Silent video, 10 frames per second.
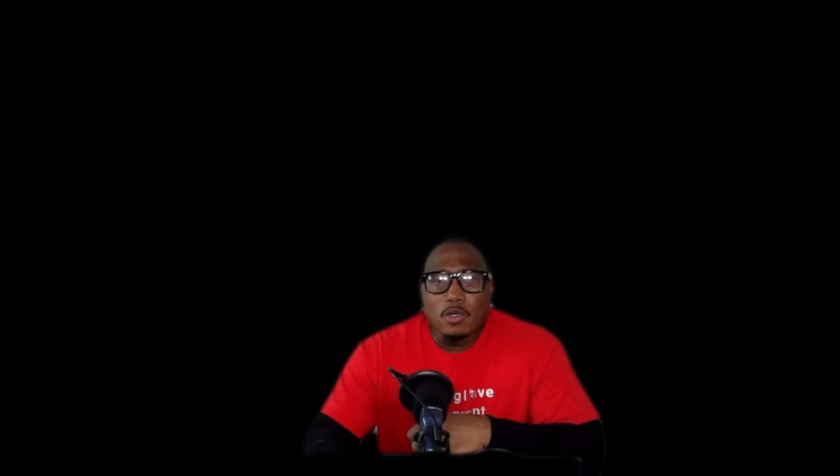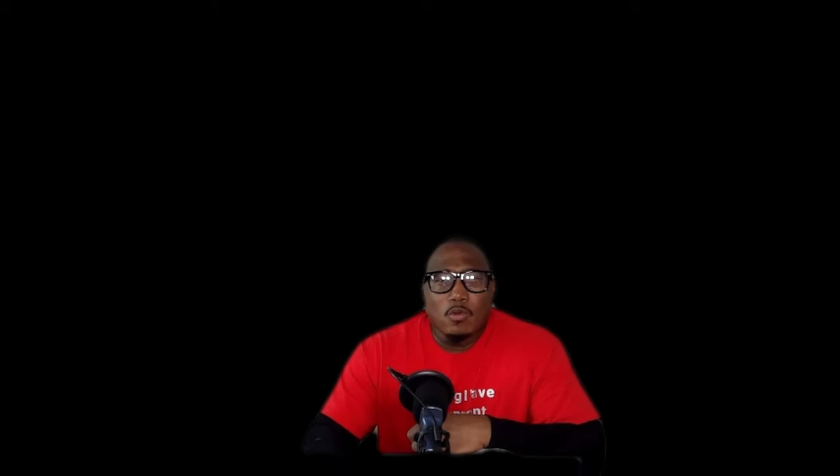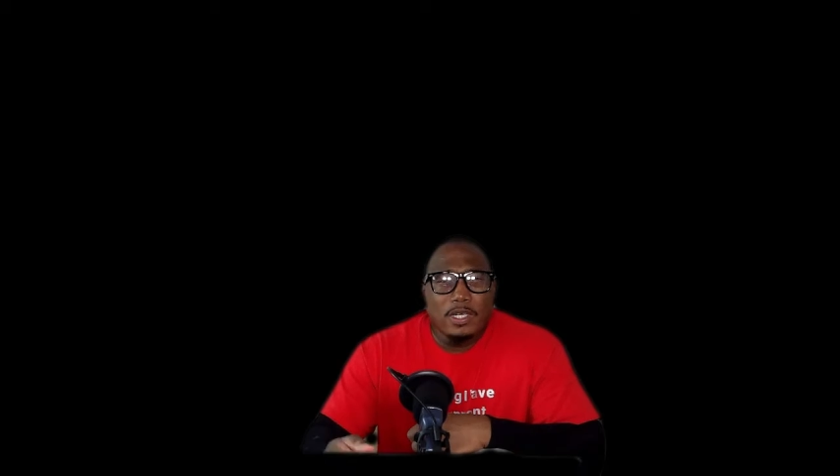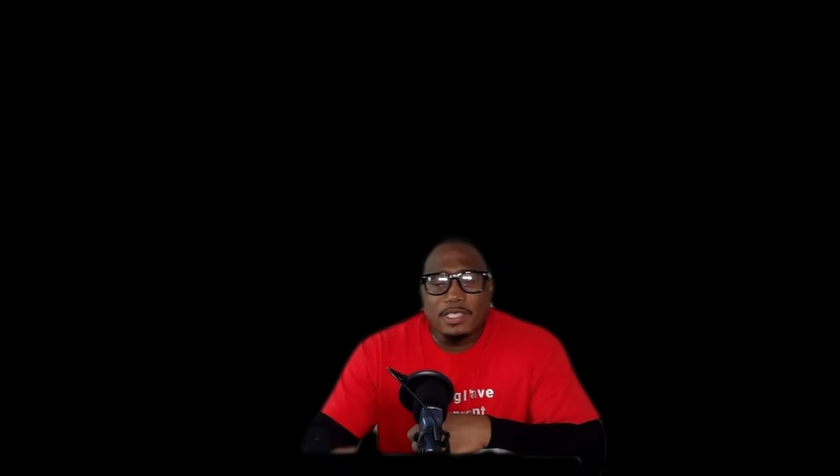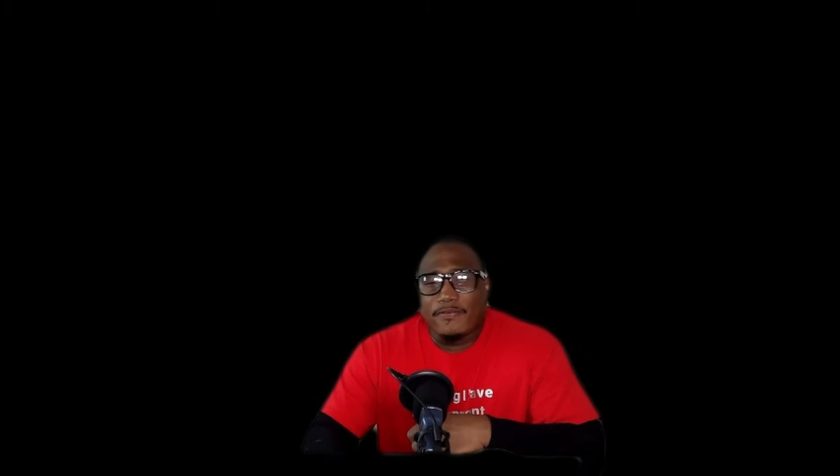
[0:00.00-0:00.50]

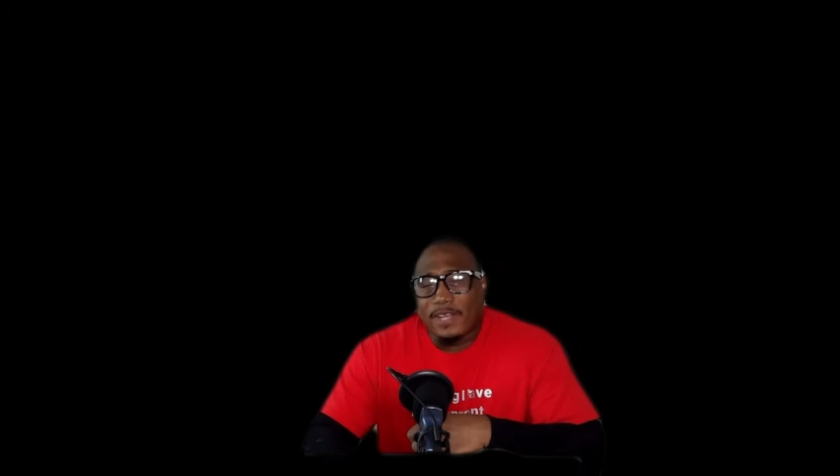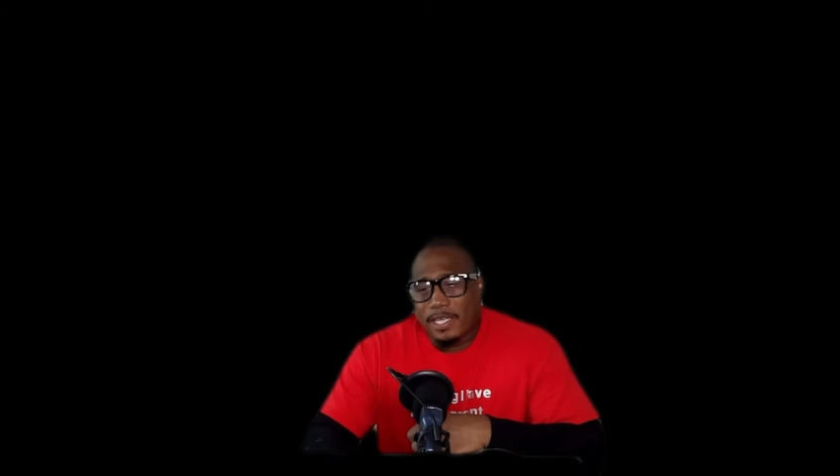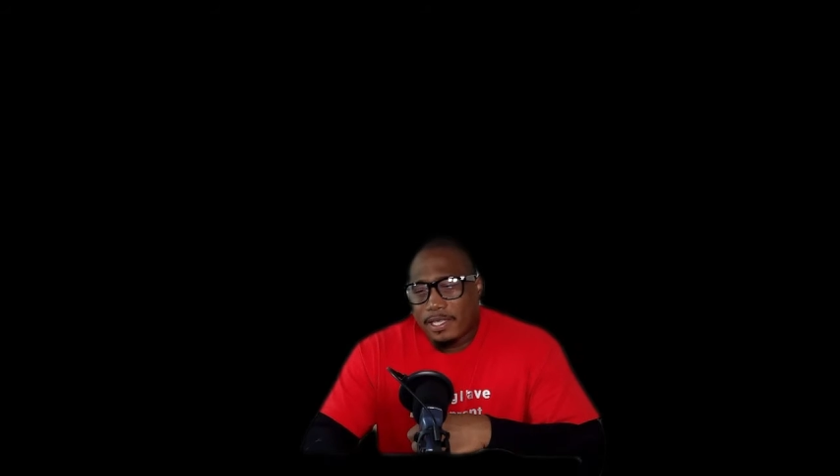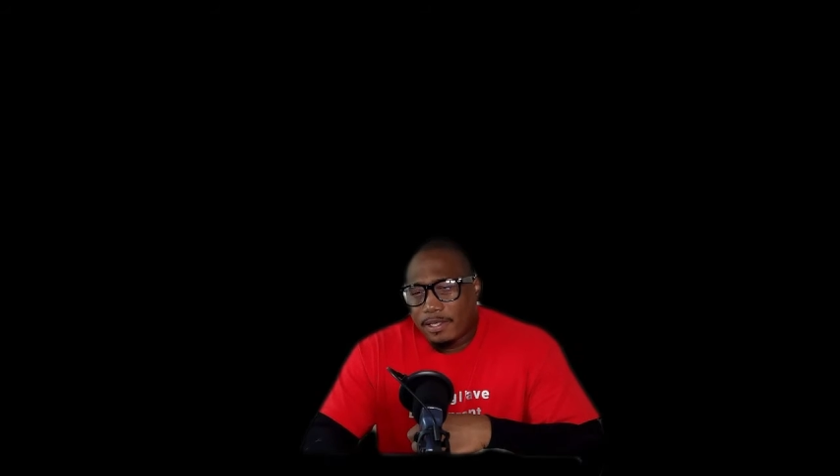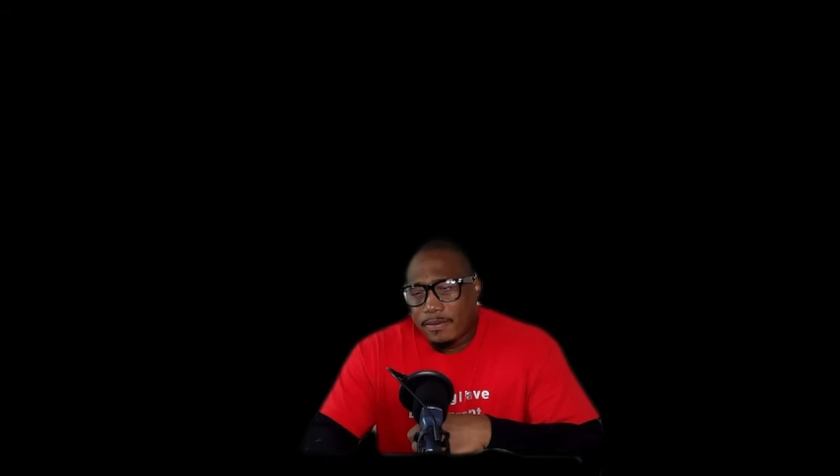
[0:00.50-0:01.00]
What is
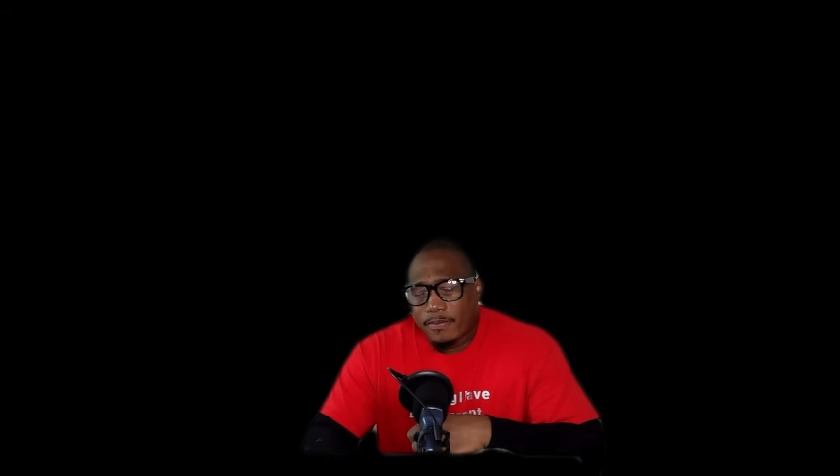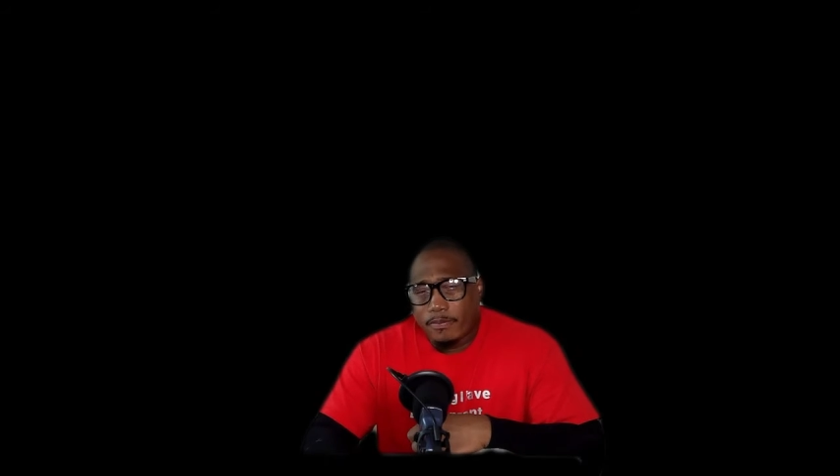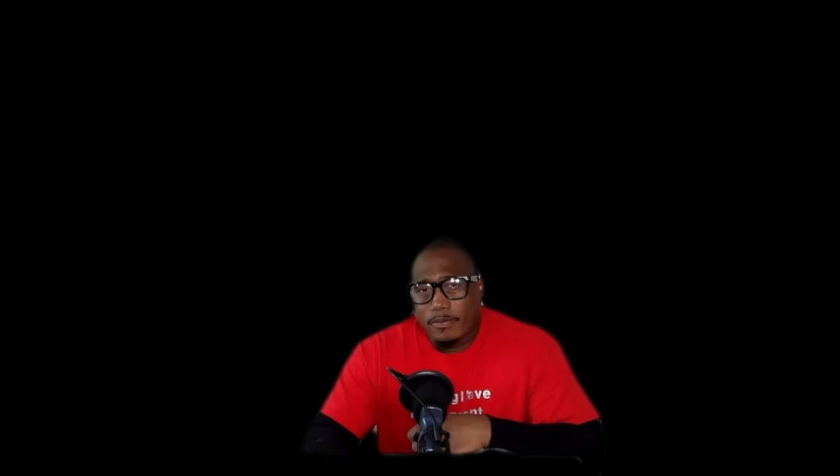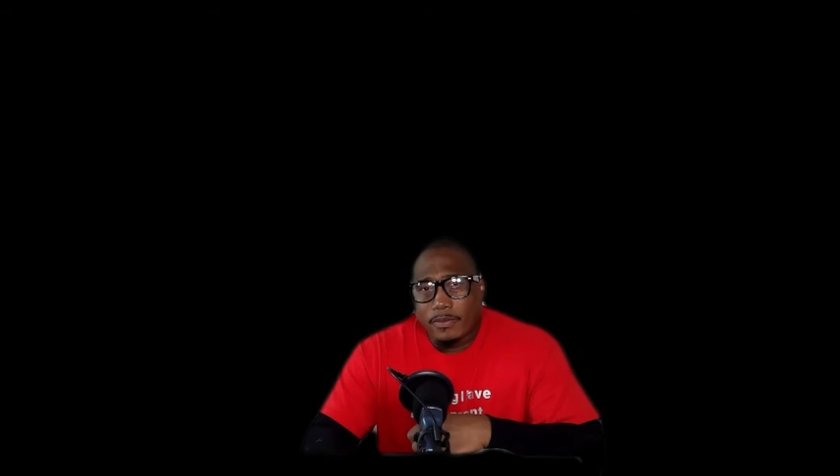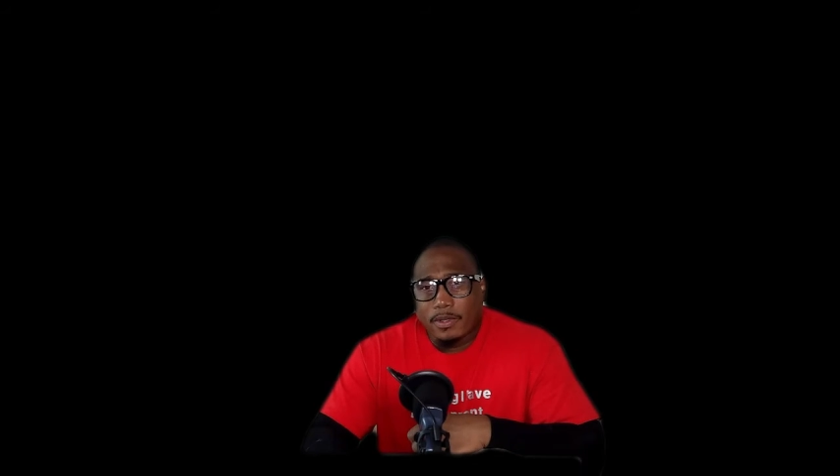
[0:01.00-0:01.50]
faith?
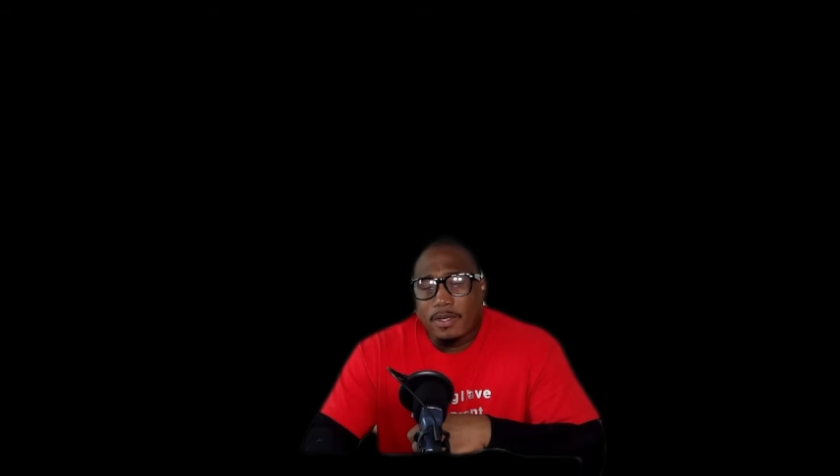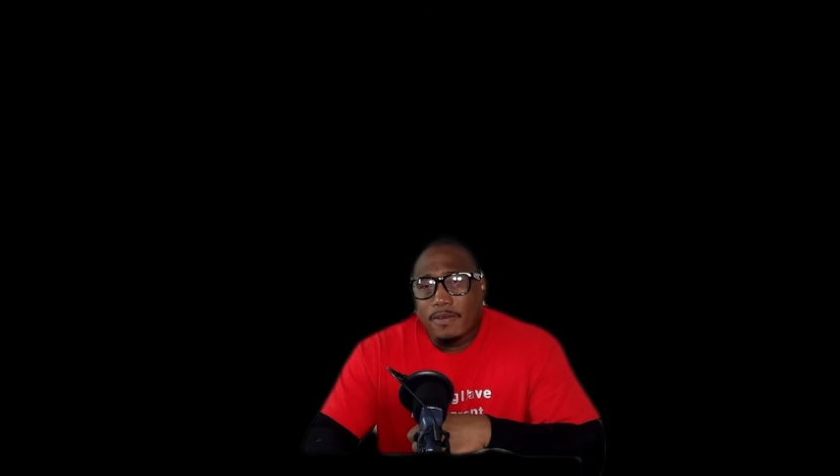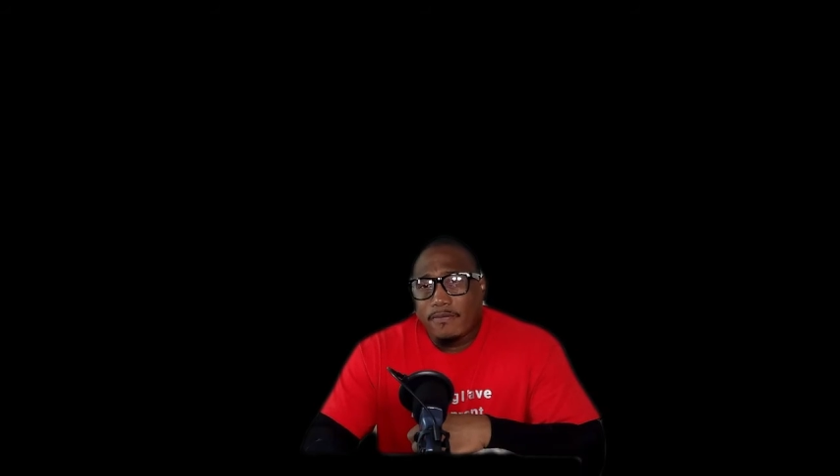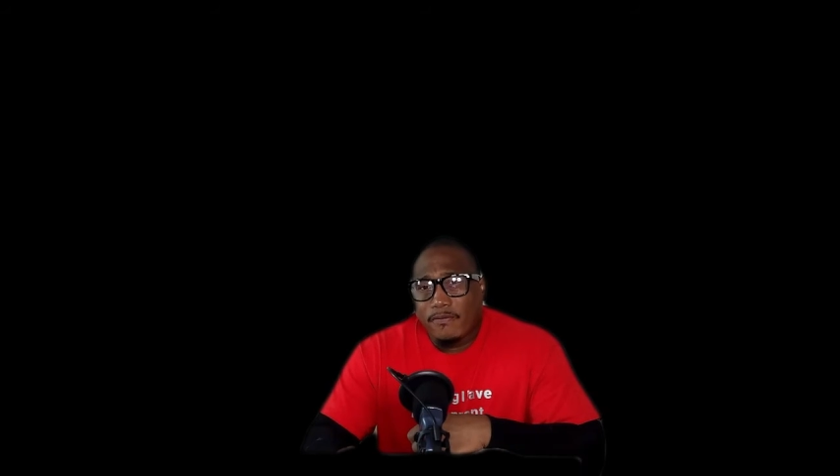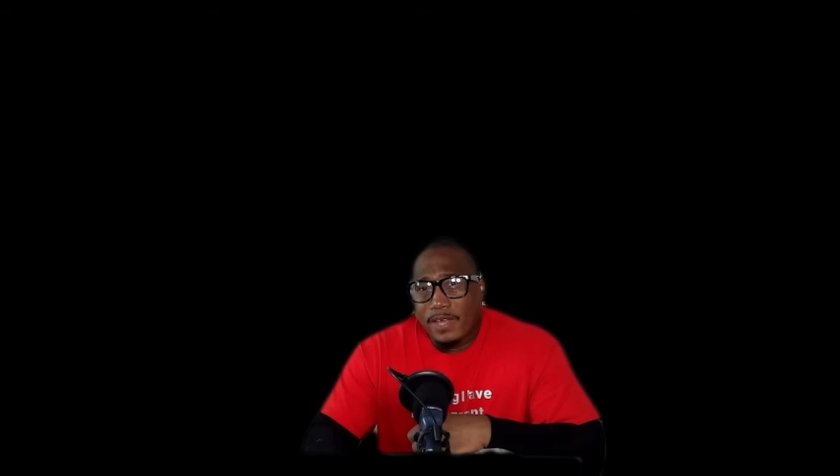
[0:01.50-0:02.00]

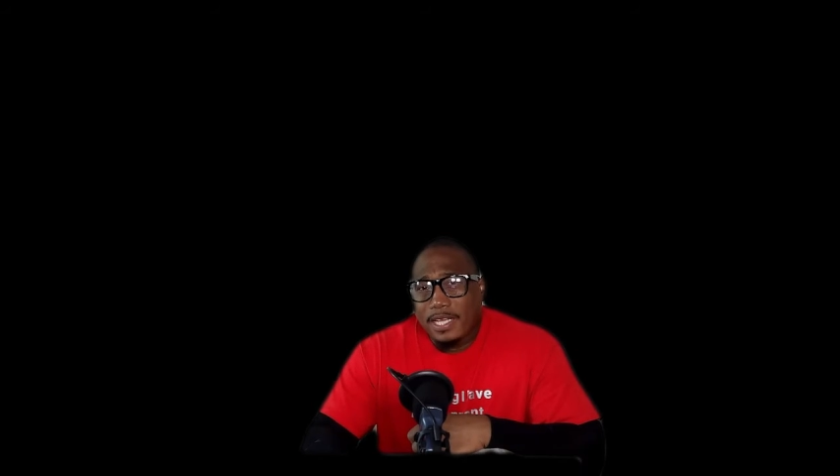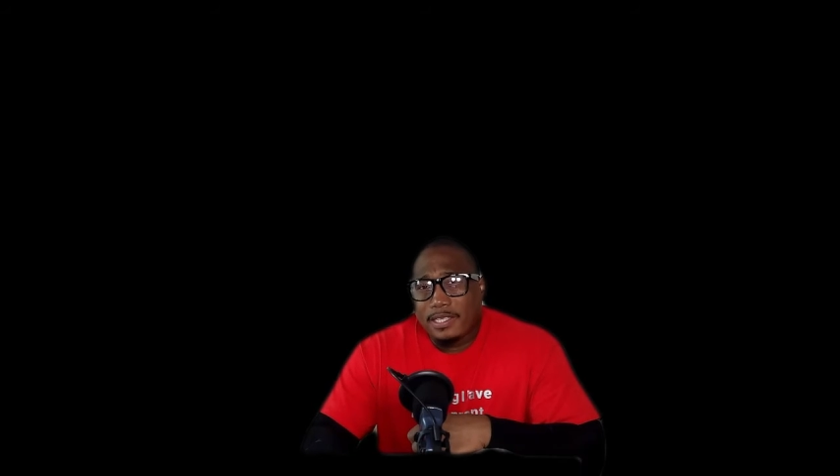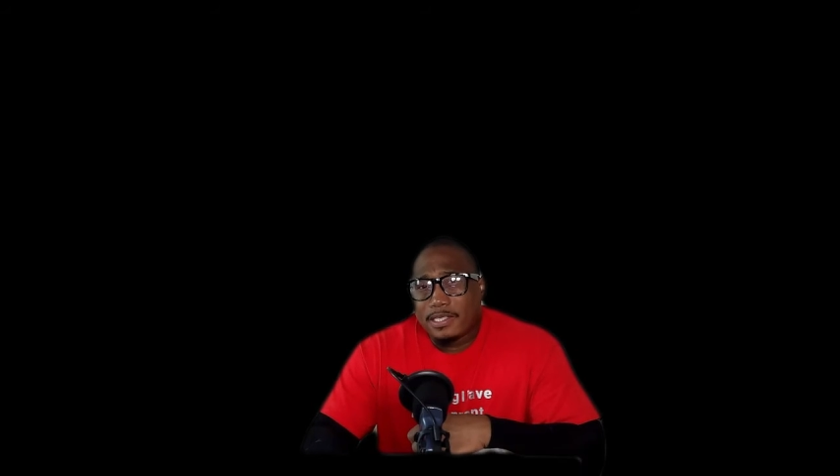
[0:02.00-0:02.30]
Faith